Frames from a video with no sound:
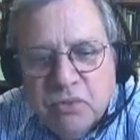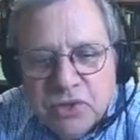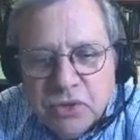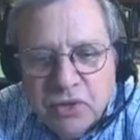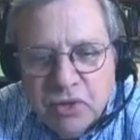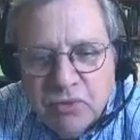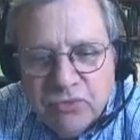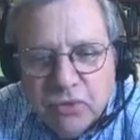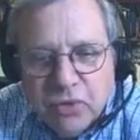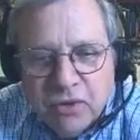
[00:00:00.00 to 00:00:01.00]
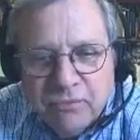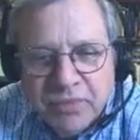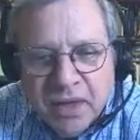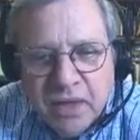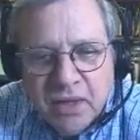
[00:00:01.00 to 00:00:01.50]
showed you before.
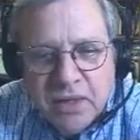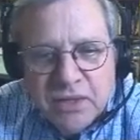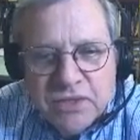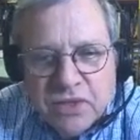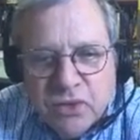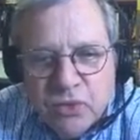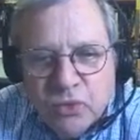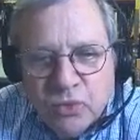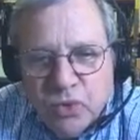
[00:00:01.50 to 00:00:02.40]
So